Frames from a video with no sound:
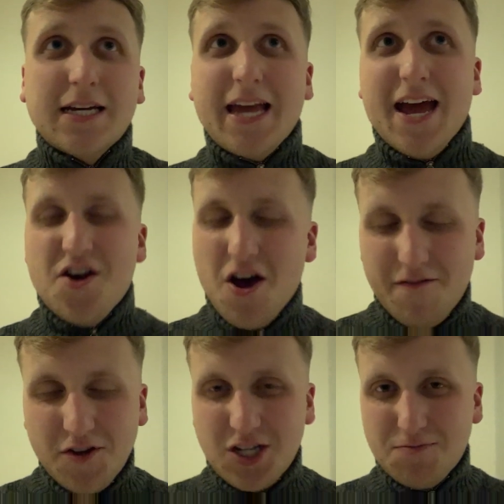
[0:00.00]
yeah,
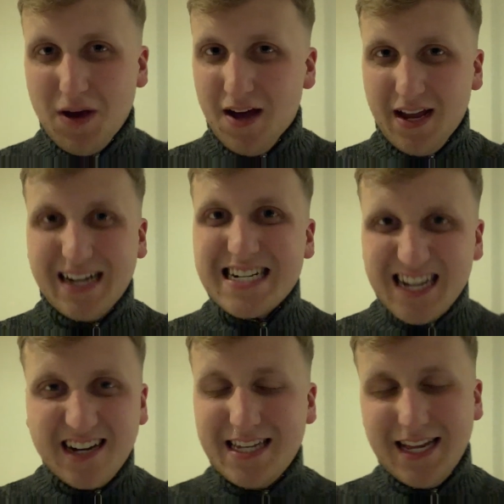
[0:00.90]
nervous, but
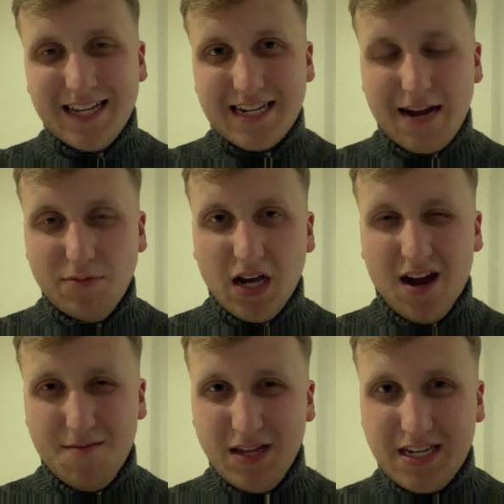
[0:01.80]
excited at the same
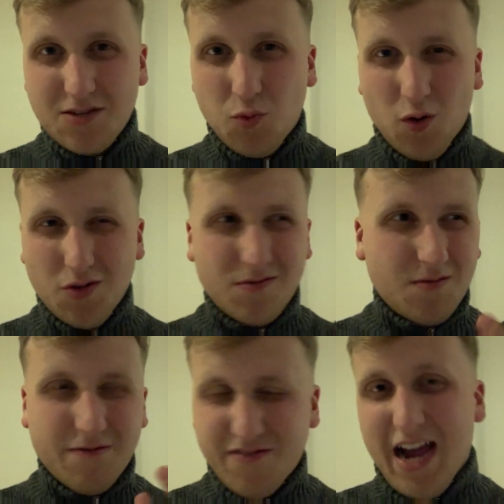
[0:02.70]
time. This is what
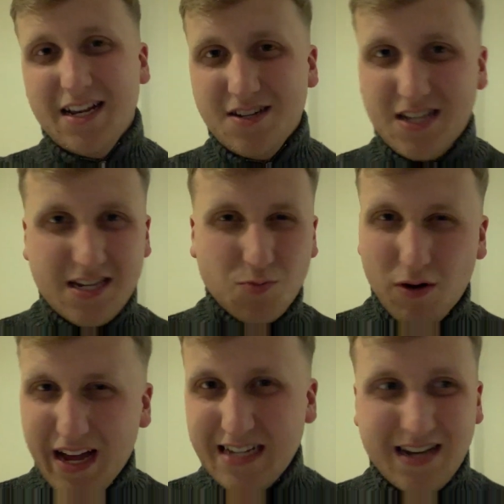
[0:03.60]
fans, this is
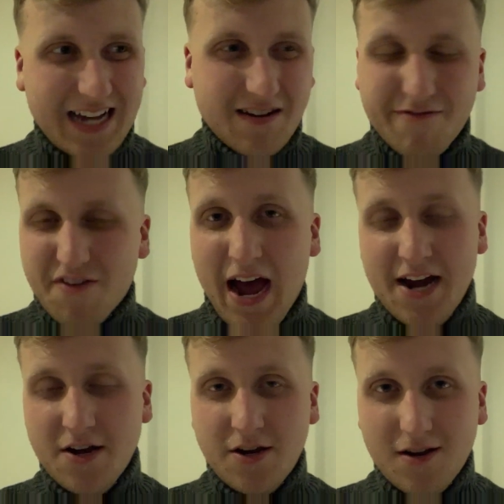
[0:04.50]
what, as a
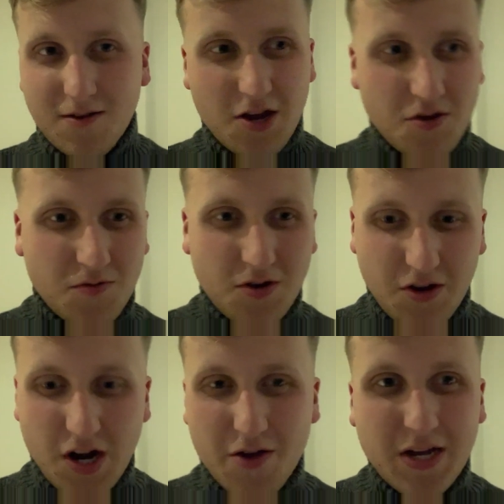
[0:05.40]
fan,
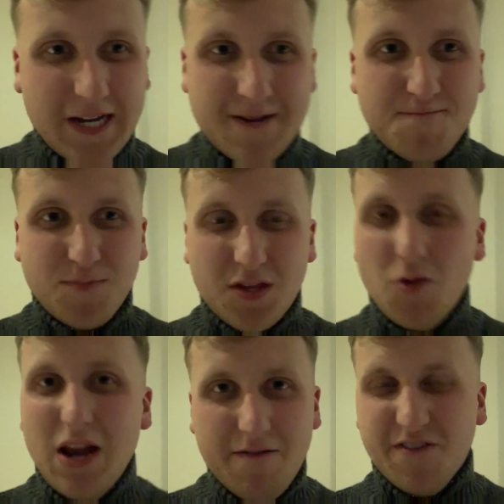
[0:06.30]
you know,
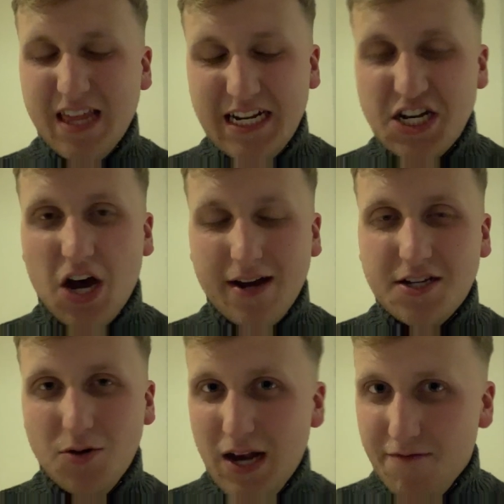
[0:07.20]
you live for these
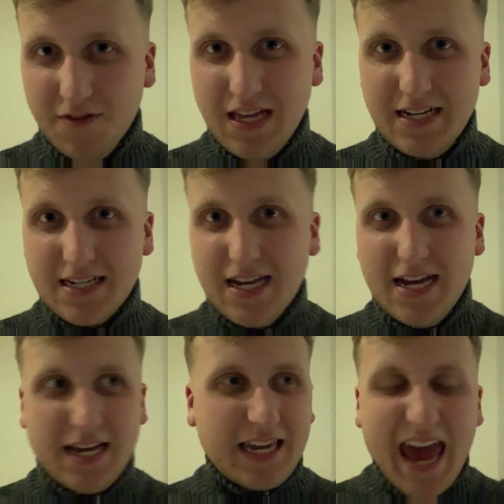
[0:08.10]
nights, you live for these
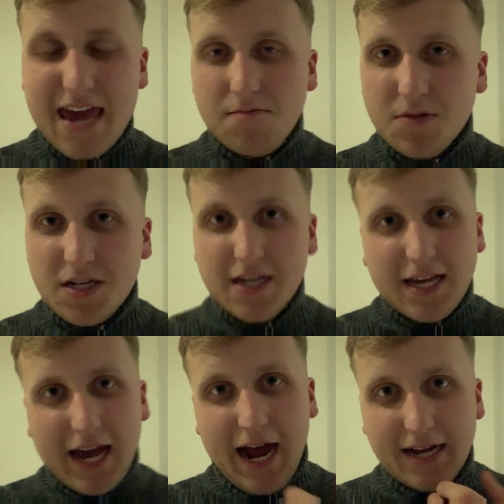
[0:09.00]
games.
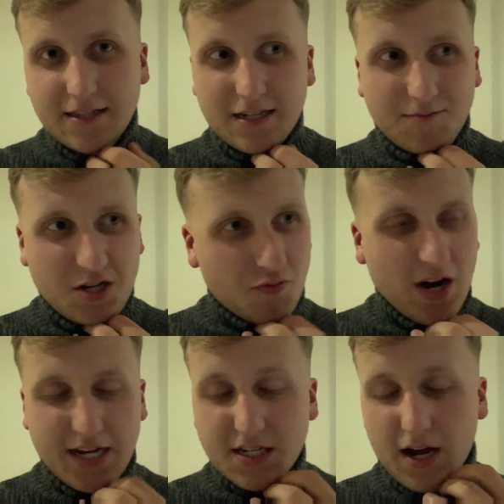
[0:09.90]
And I'm just
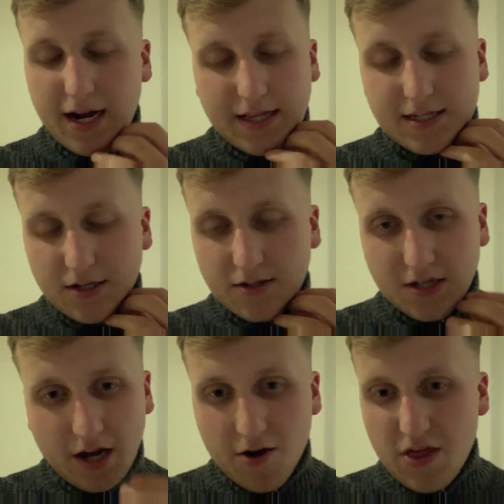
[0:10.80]
really excited
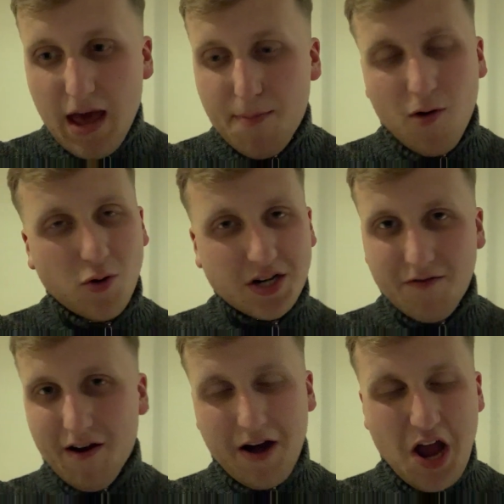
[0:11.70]
to go there, but also
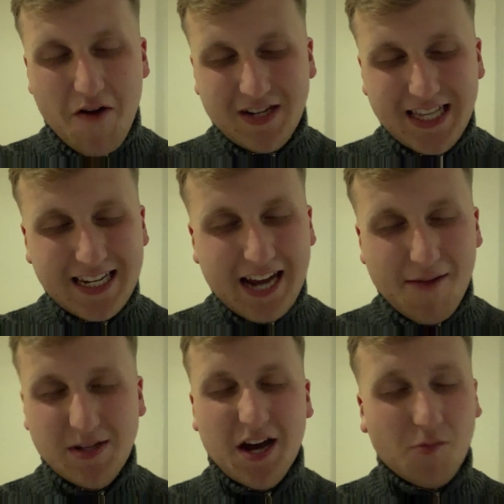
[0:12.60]
very nervous at the
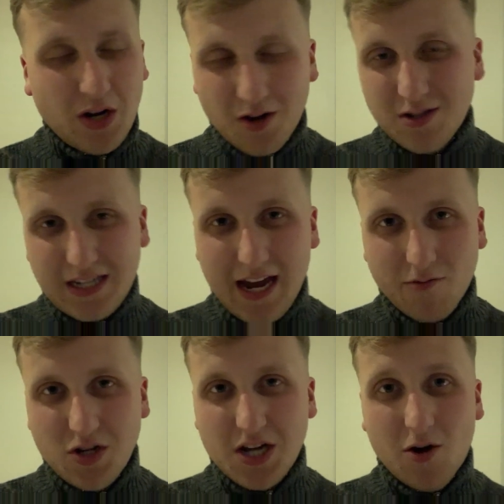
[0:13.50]
same time. We've got to get a
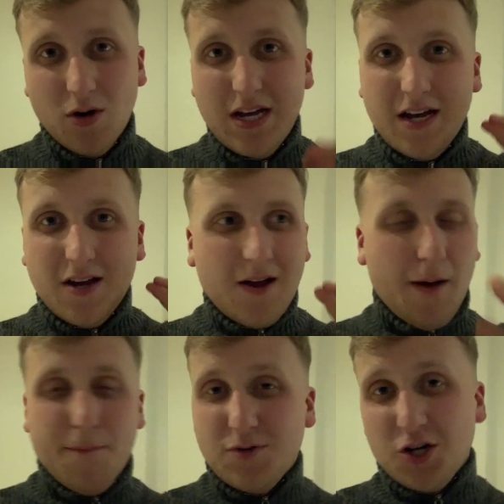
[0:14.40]
result.
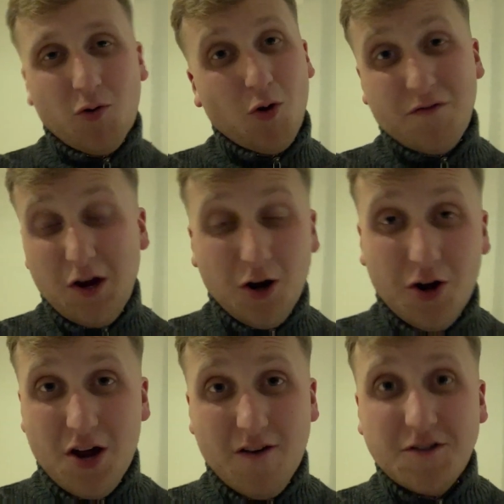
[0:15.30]
I'm sure all of you lot
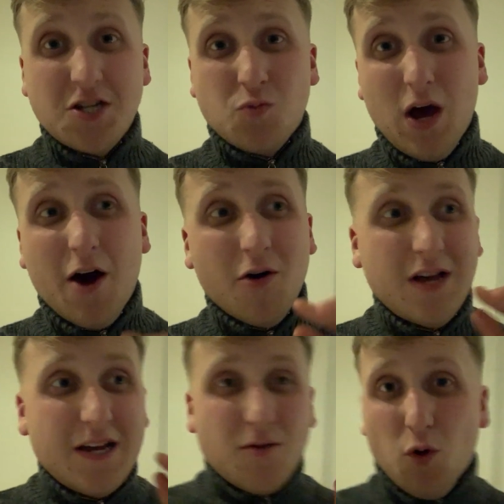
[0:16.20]
are nervous as well.
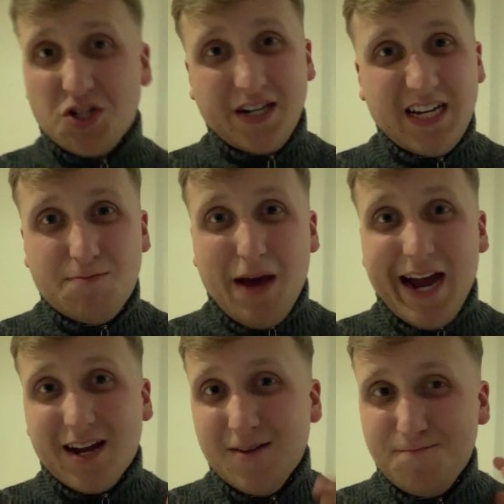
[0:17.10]
Watching this
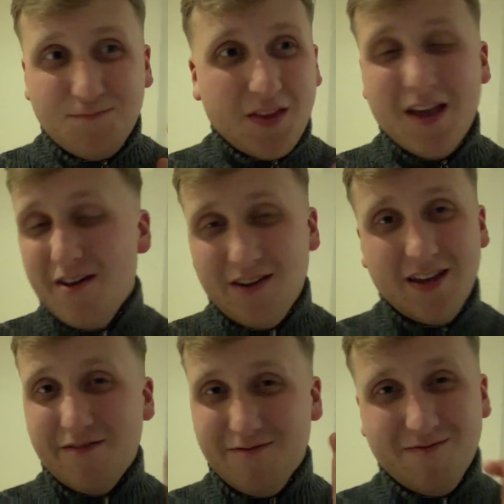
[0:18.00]
back,
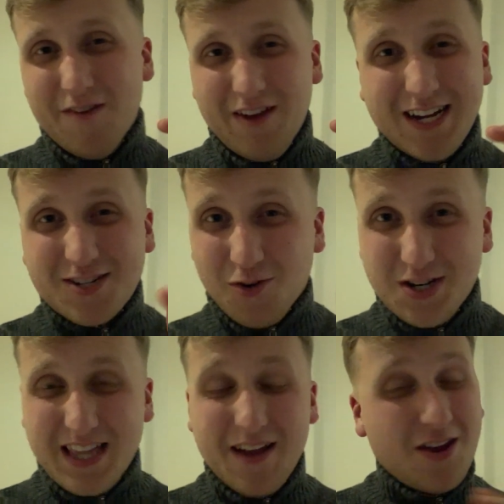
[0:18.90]
fingers
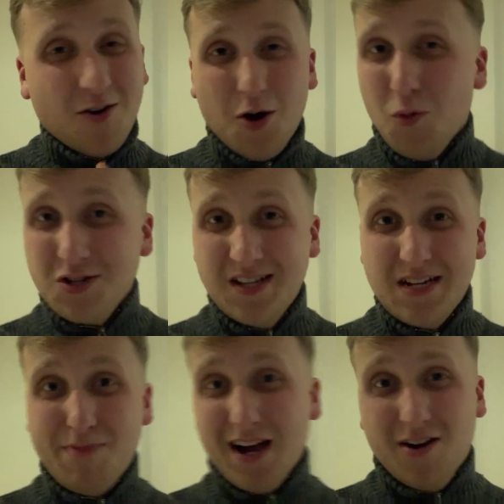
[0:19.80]
crossed that you lot are watching
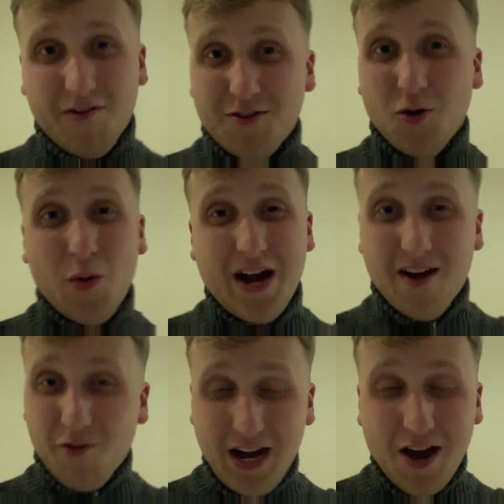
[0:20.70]
this back after a win.
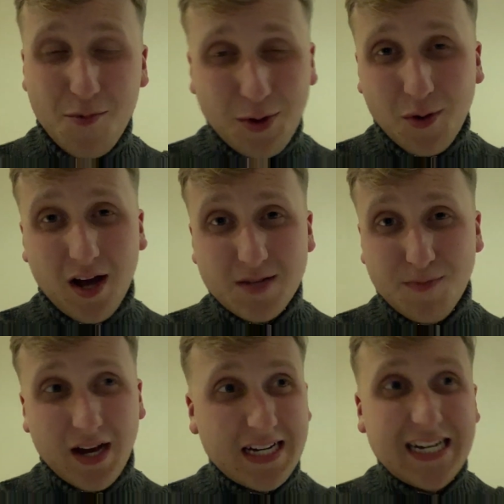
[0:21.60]
I really hope you are.
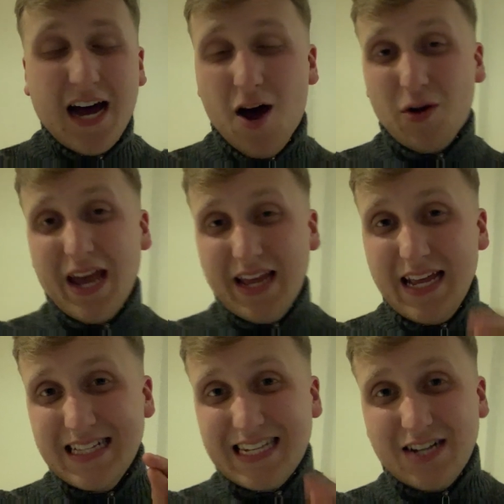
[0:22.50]
But I'll get
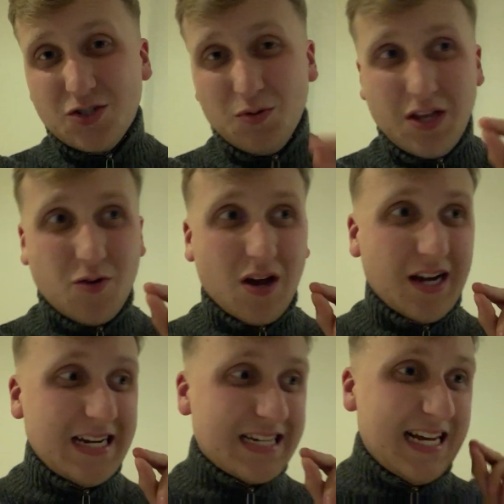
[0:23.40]
in touch with you
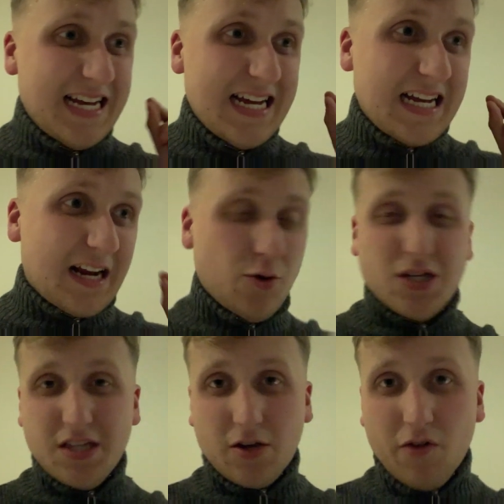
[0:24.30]
guys
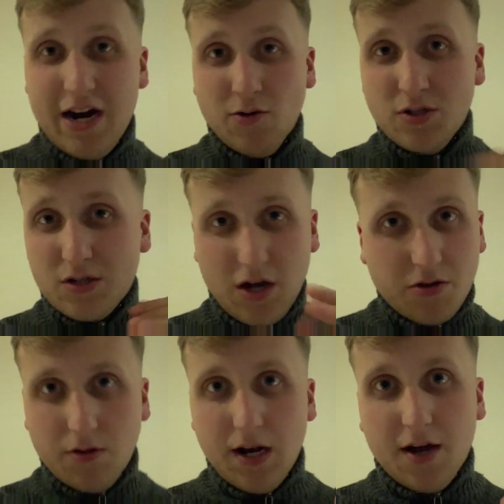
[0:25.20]
closer to the ground, go
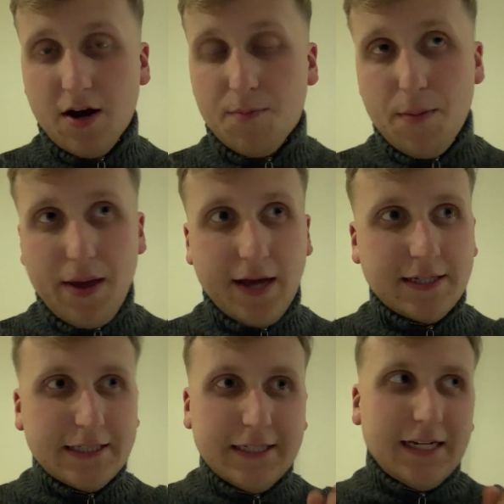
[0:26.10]
through the lineup a
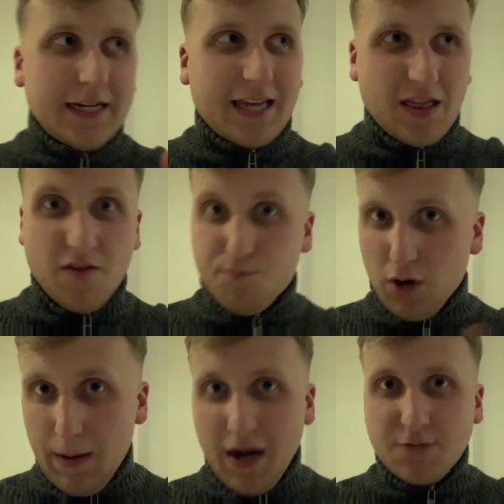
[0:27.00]
bit, get the
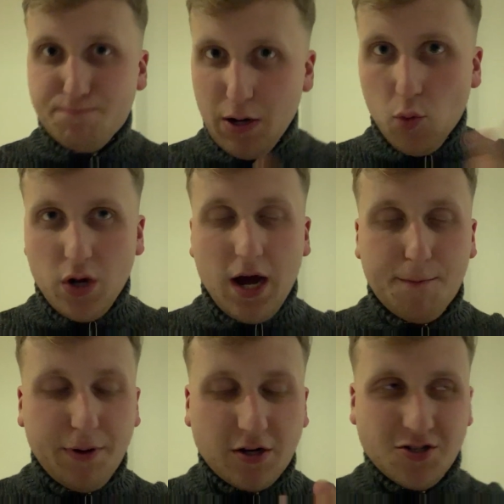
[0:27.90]
pre-match build
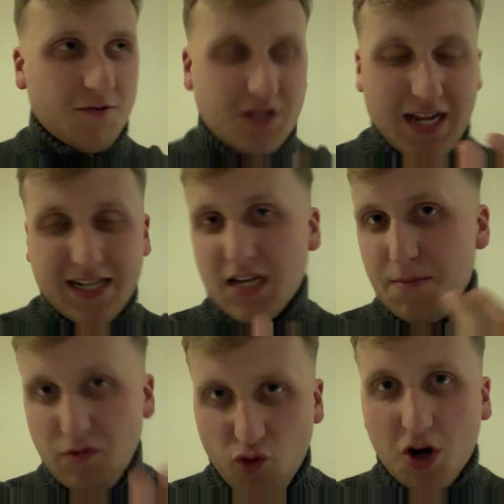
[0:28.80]
up, because obviously it's going
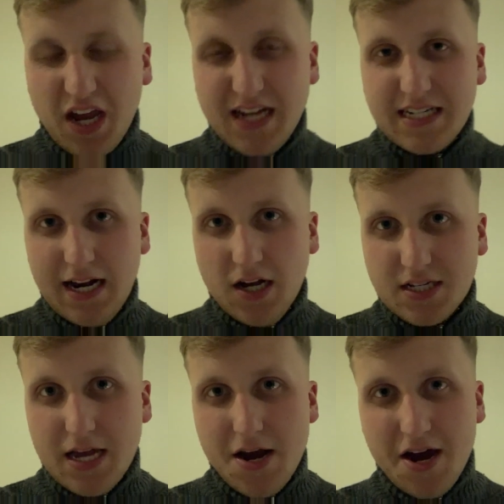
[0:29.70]
to be rocking at
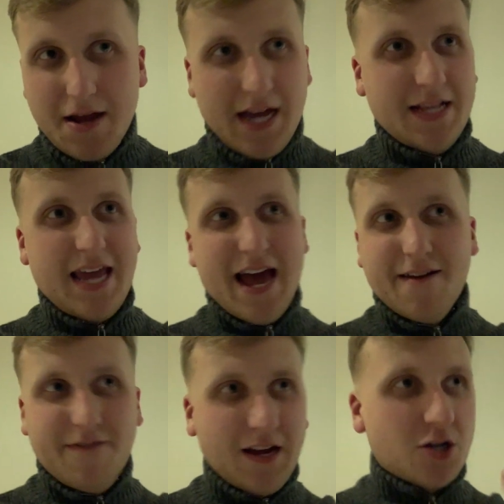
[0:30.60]
Selhurst tonight. And yeah,
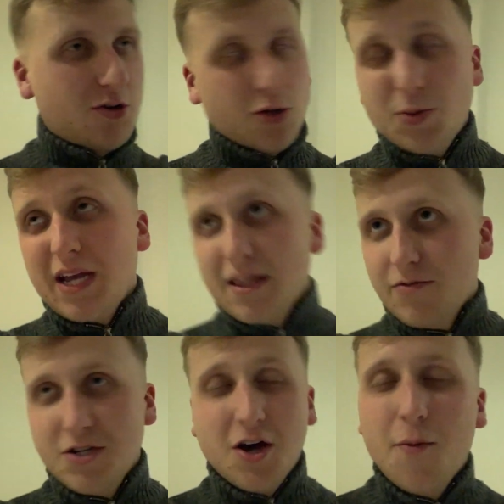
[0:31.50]
fingers crossed we get the
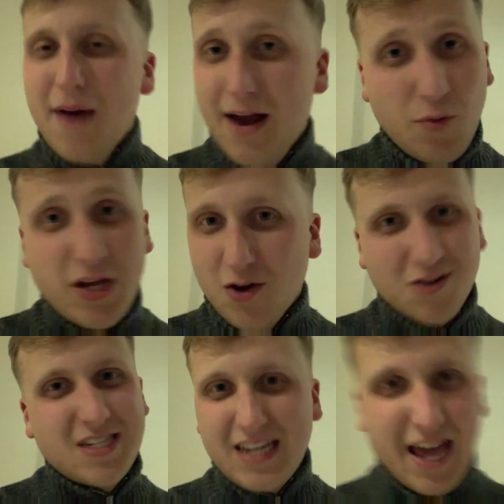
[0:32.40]
result, man. We've
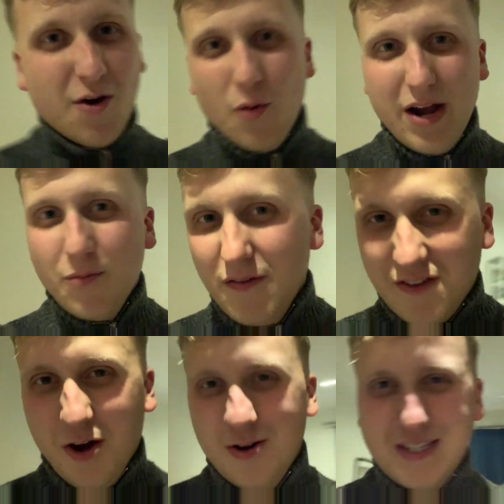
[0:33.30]
got to get a win. We've
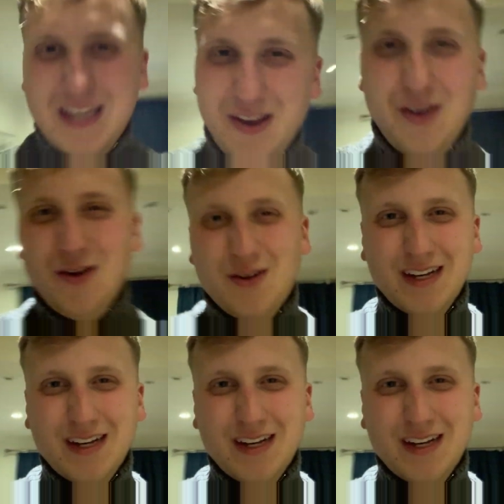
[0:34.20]
got to. Please,